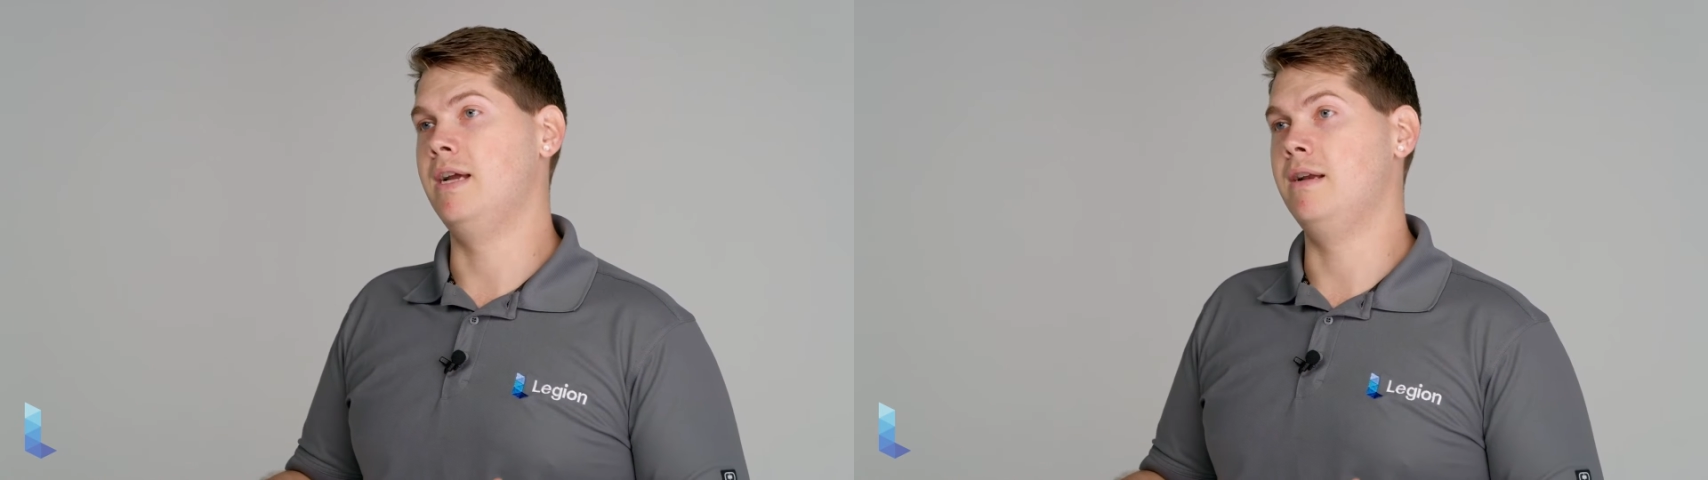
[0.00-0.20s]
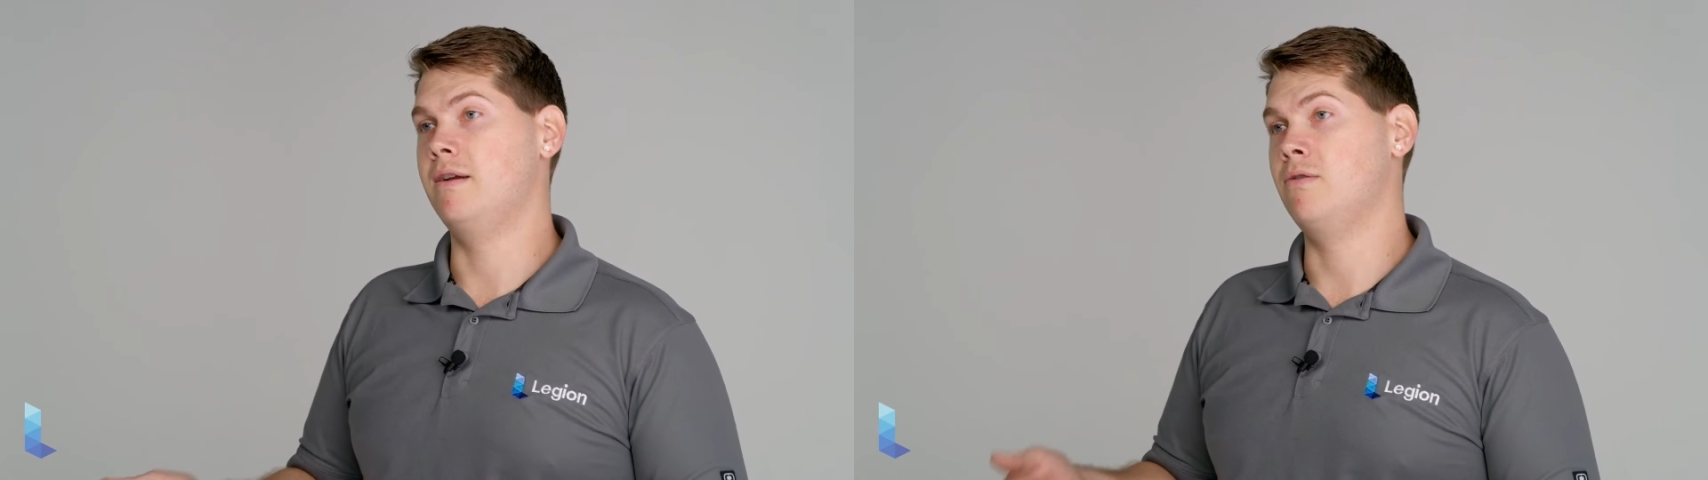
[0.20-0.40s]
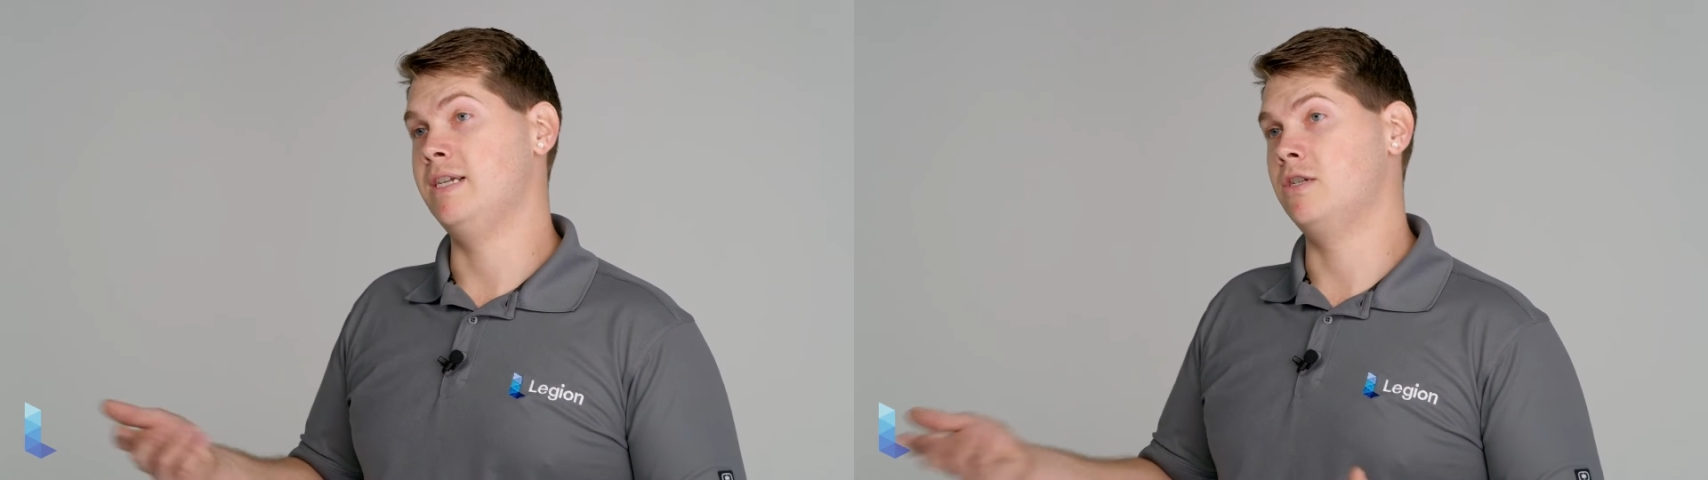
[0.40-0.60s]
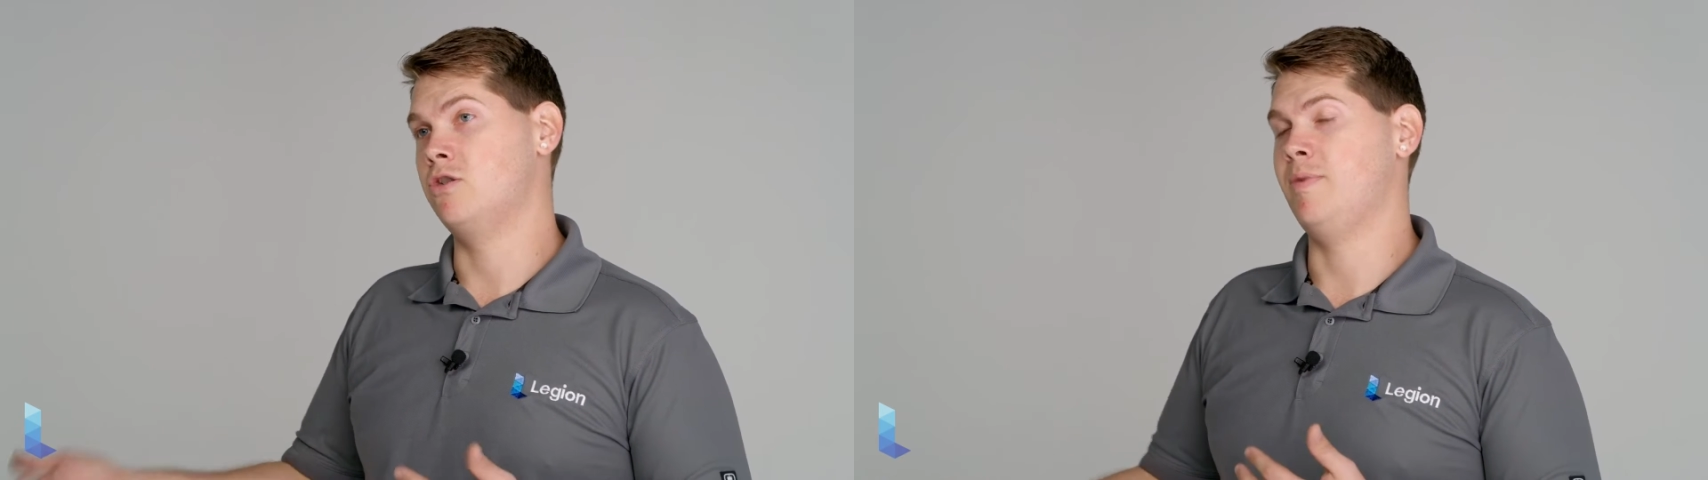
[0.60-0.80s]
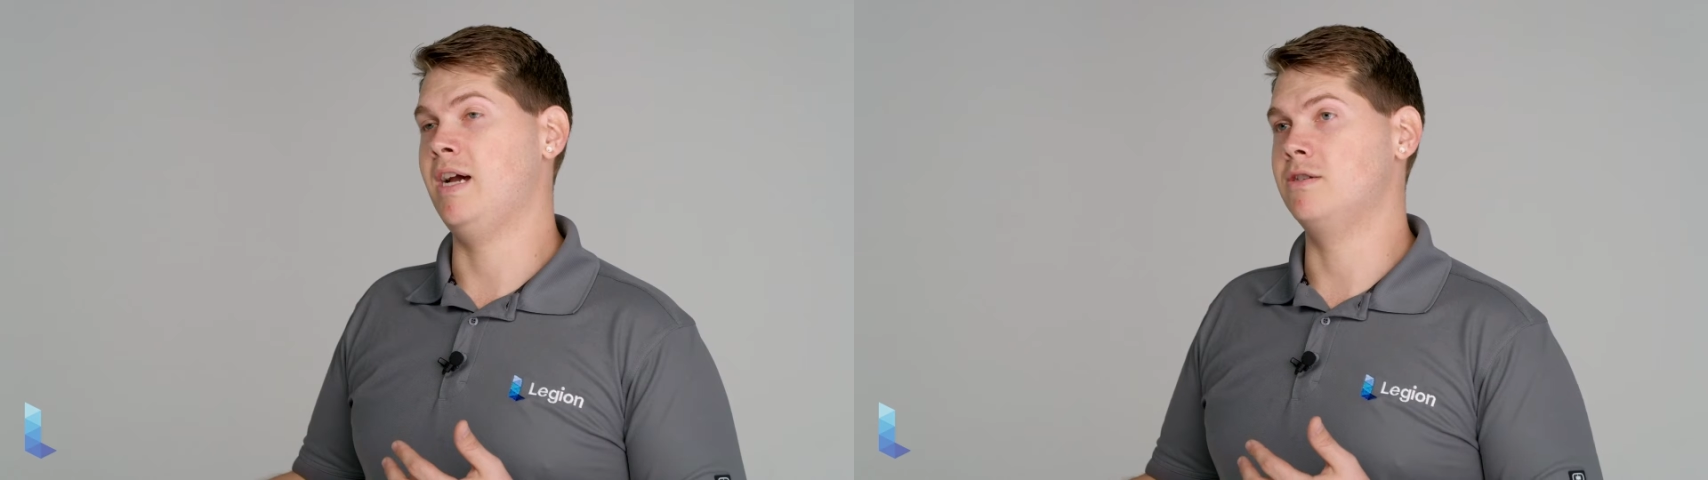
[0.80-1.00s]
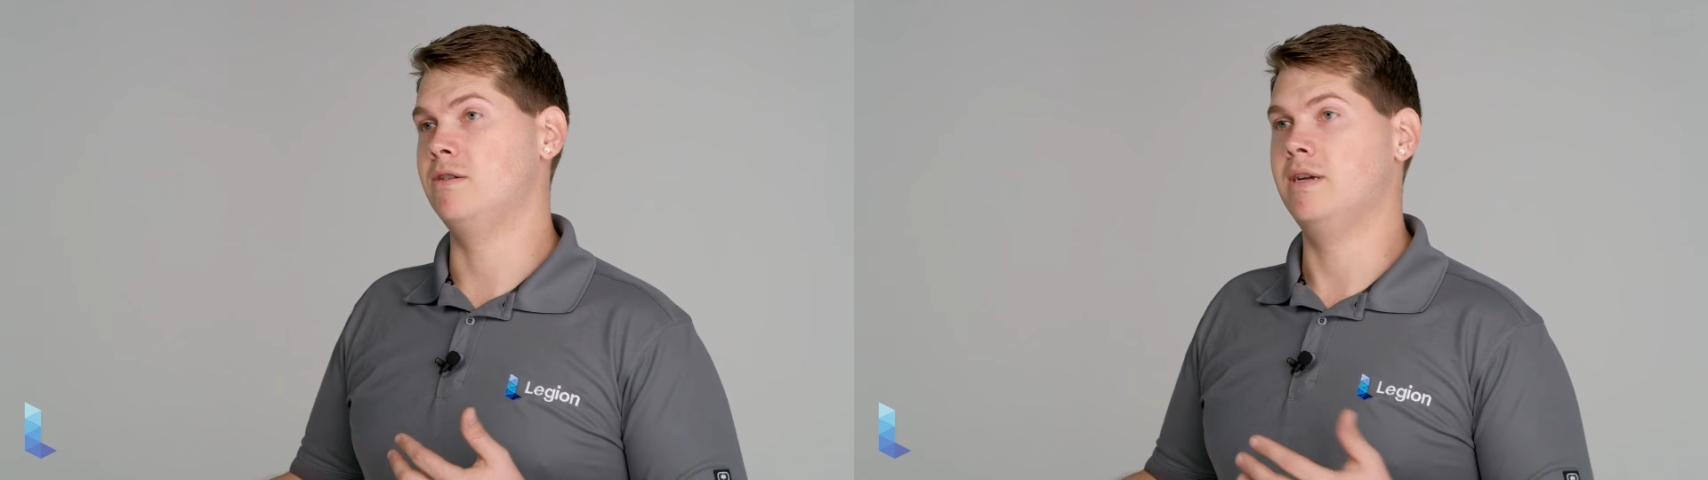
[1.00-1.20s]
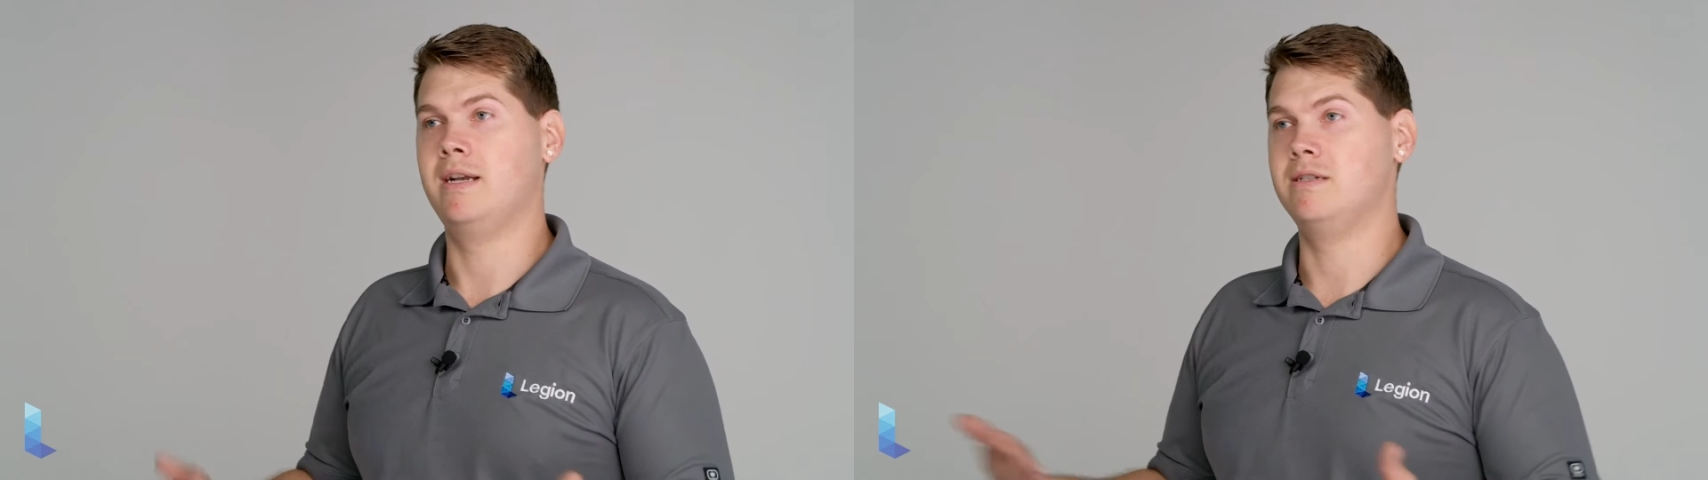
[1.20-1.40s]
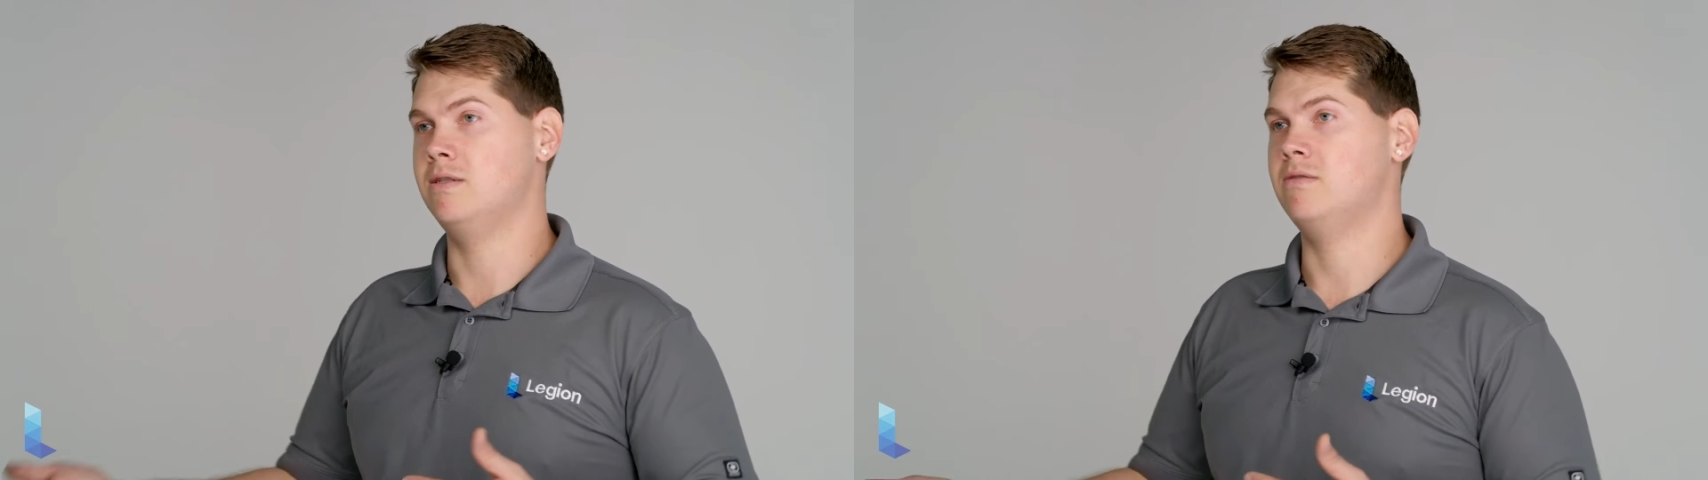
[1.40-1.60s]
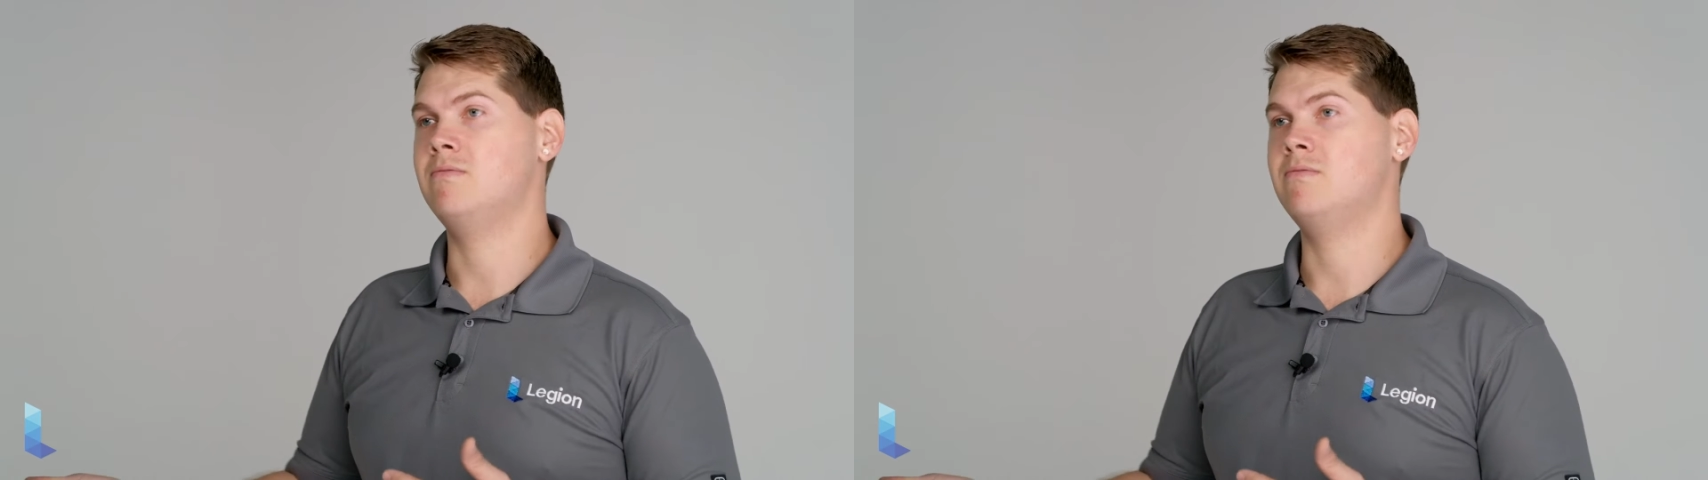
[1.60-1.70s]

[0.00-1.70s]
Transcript: and it creates a trip hazard and is